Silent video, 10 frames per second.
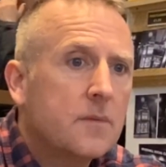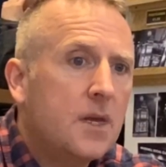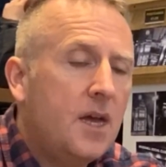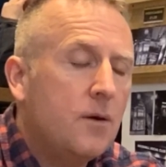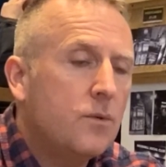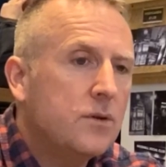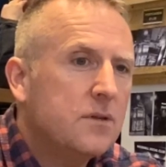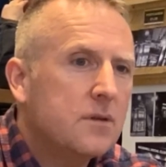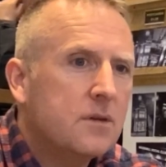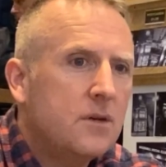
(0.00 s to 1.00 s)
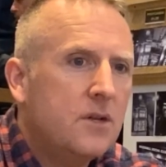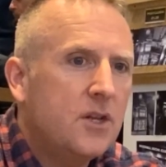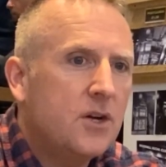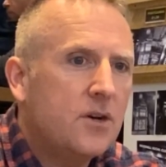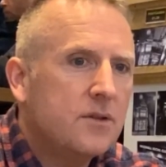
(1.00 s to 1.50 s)
Haywood
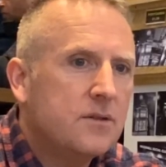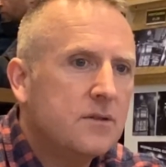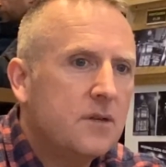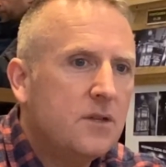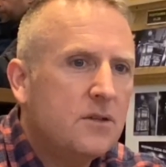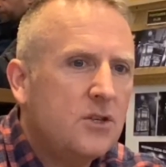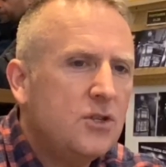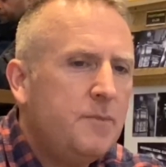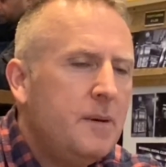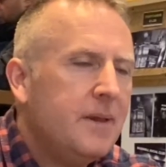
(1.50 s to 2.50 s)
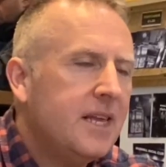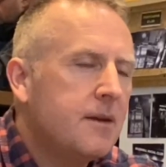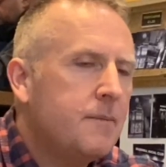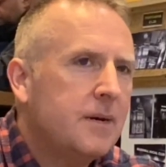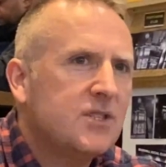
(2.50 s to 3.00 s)
early on. It's just people that you
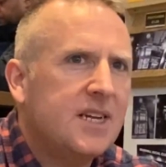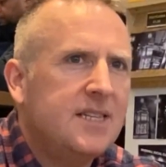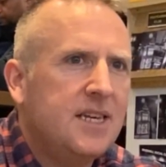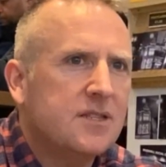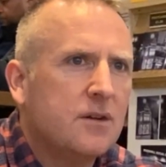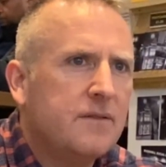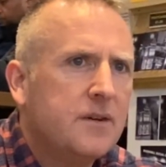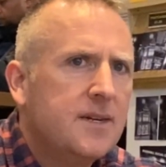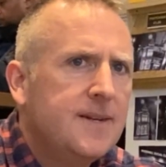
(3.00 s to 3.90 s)
can bounce ideas off.